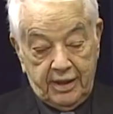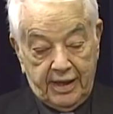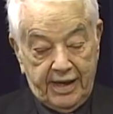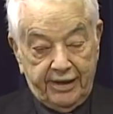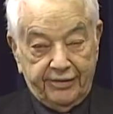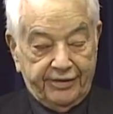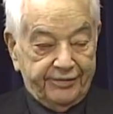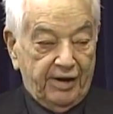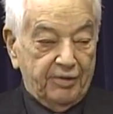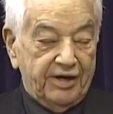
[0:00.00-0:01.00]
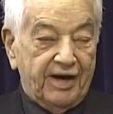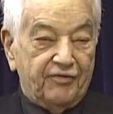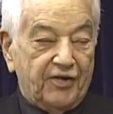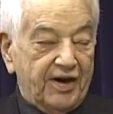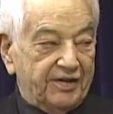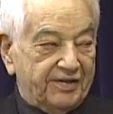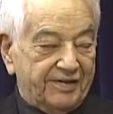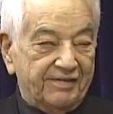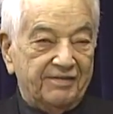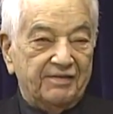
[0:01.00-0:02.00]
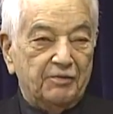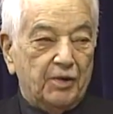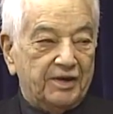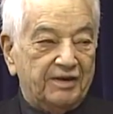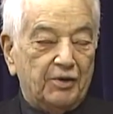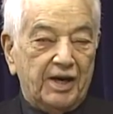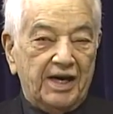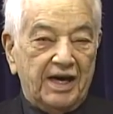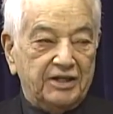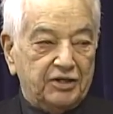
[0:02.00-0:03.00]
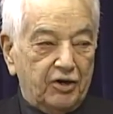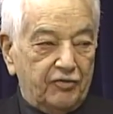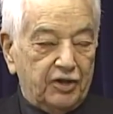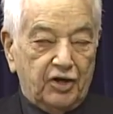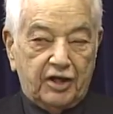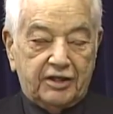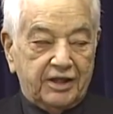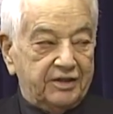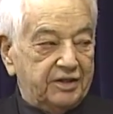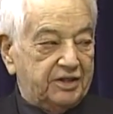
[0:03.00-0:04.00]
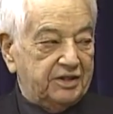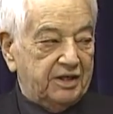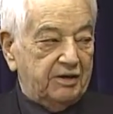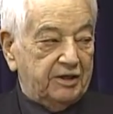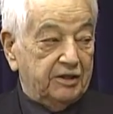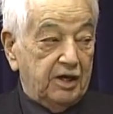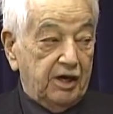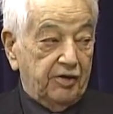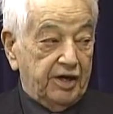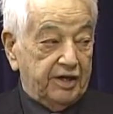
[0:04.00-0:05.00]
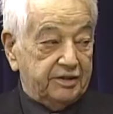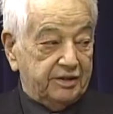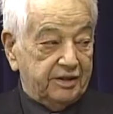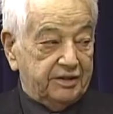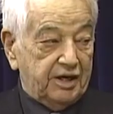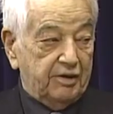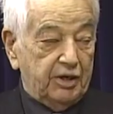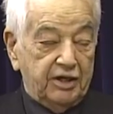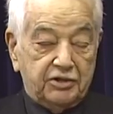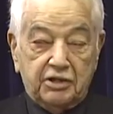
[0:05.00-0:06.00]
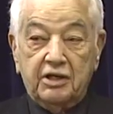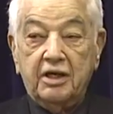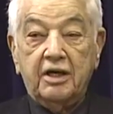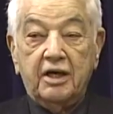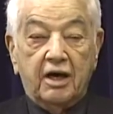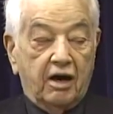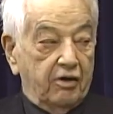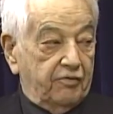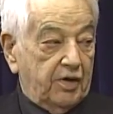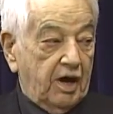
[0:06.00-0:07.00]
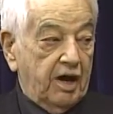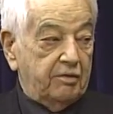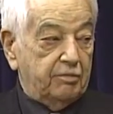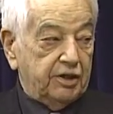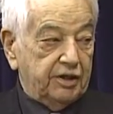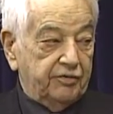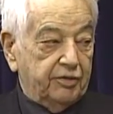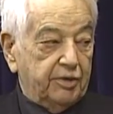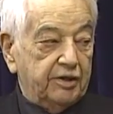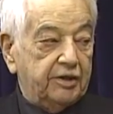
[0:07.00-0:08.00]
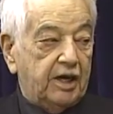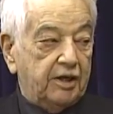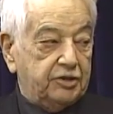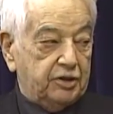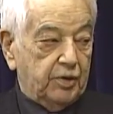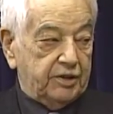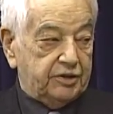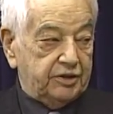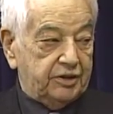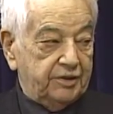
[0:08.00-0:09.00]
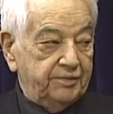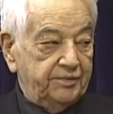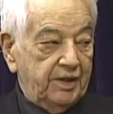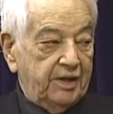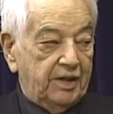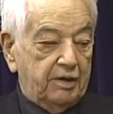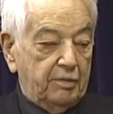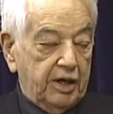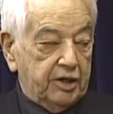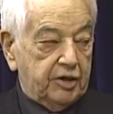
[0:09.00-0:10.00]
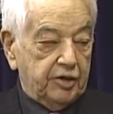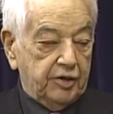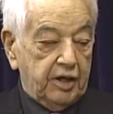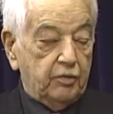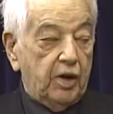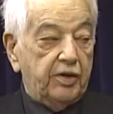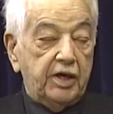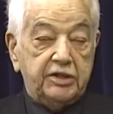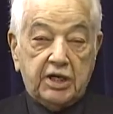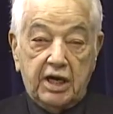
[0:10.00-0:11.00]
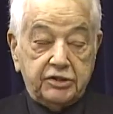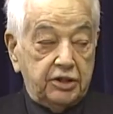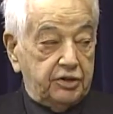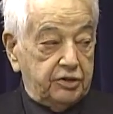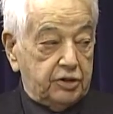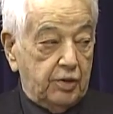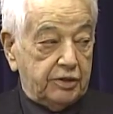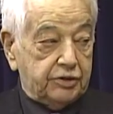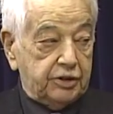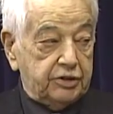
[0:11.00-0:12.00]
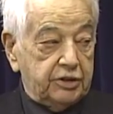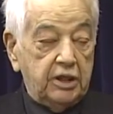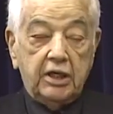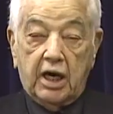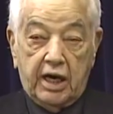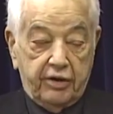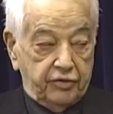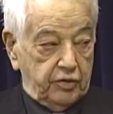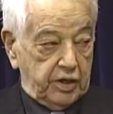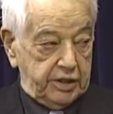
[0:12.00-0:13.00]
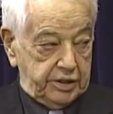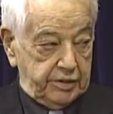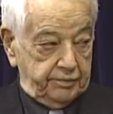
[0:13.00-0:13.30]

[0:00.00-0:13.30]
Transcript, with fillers: I don't know. I mean, I find that what, what he has overlooked, and this is an, a glaring examination mm-hmm. of unbelievable consequences that may occur. And whether he's answered those questions, I have no idea.